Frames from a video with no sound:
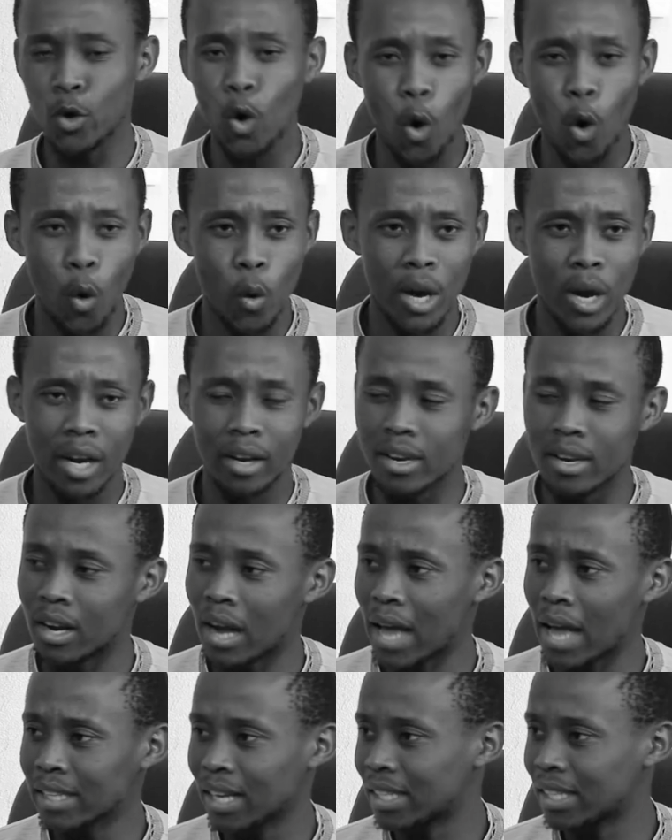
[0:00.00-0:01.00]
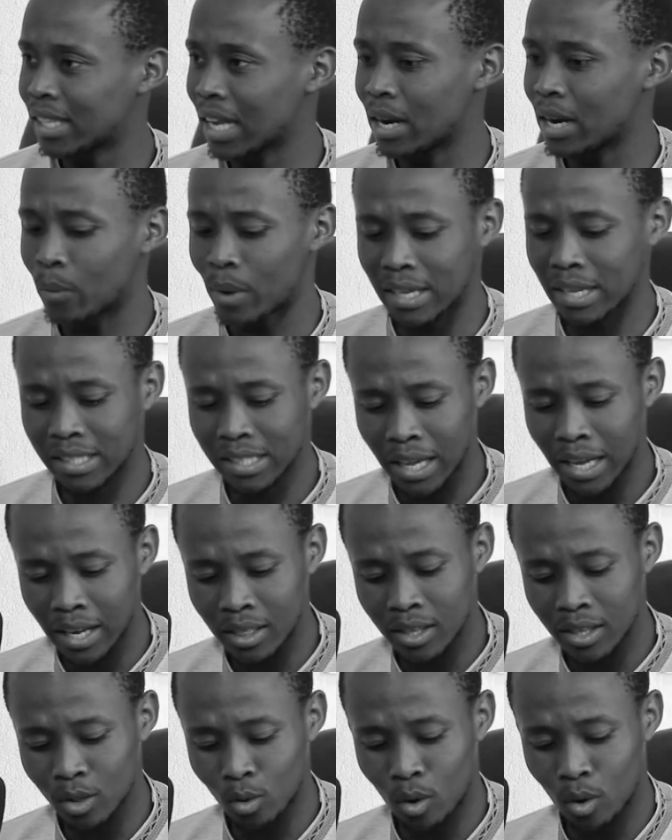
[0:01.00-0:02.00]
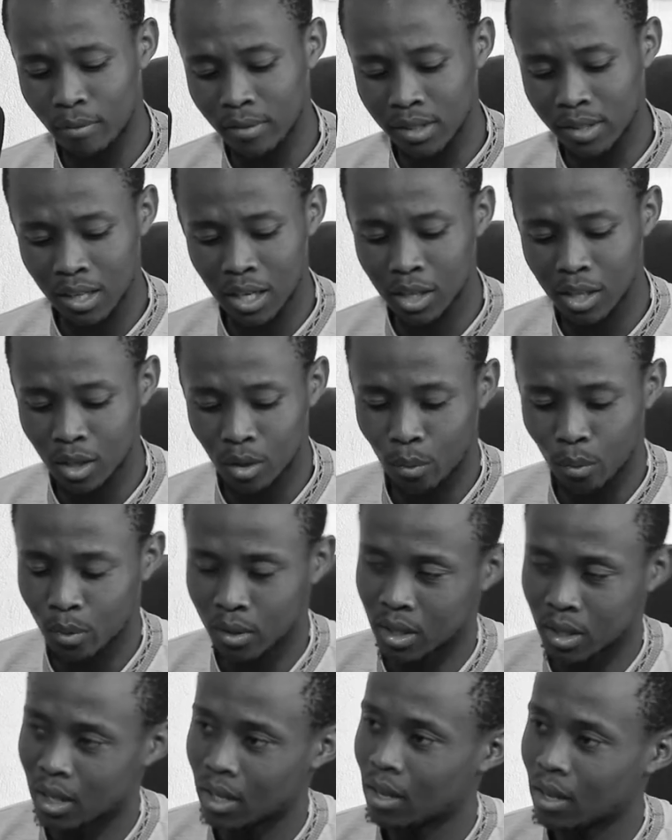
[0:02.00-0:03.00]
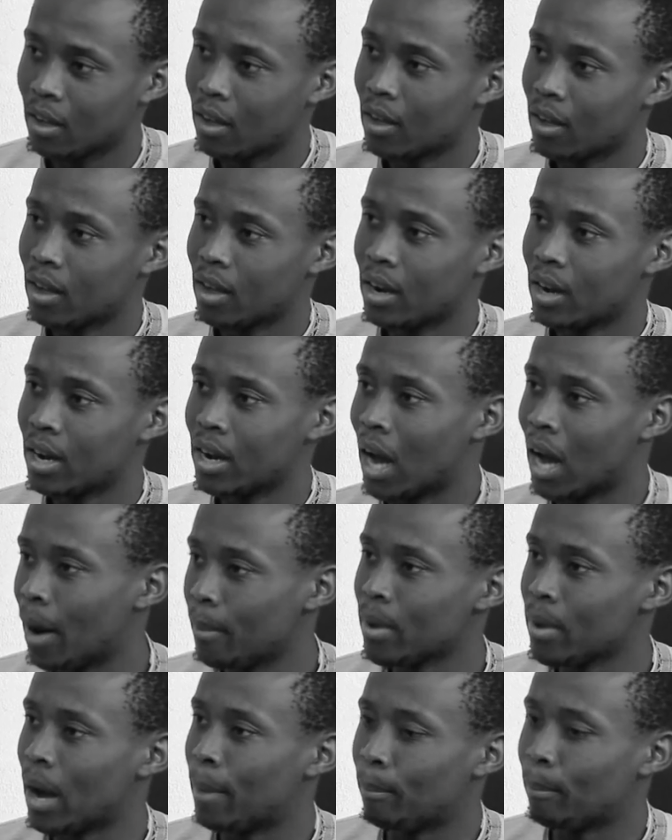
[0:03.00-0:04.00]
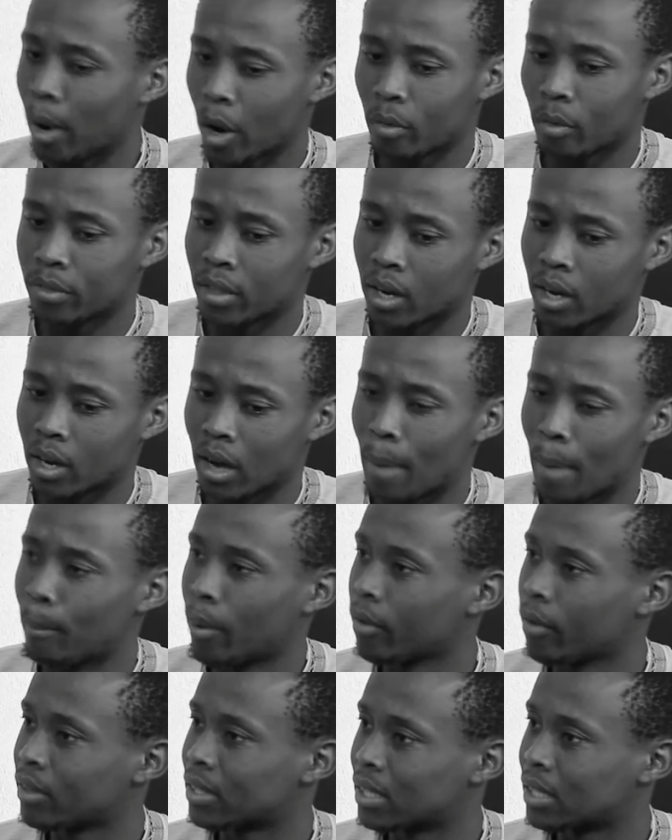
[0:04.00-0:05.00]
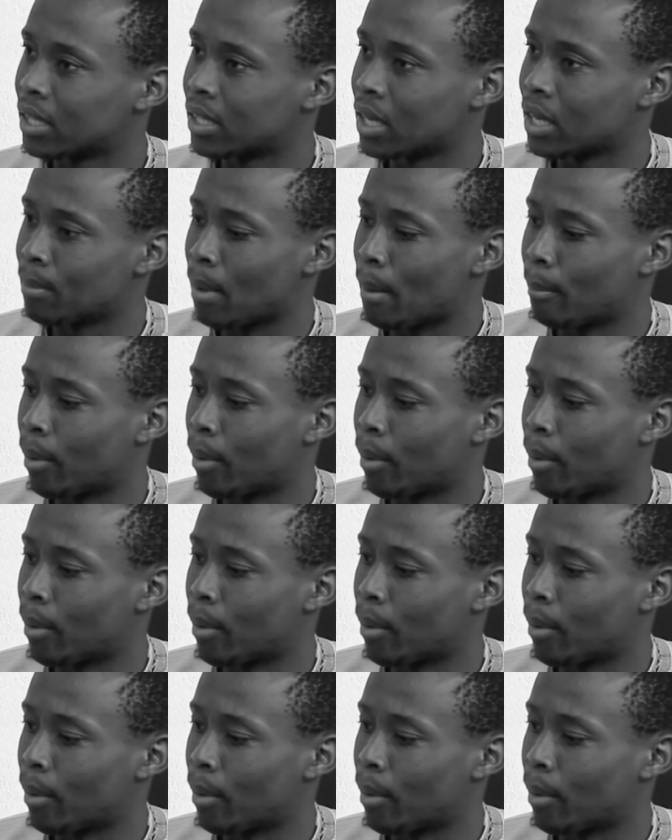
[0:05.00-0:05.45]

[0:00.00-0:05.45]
No, and as I said when I started this conversation, Gucci, now me I'm part of the system.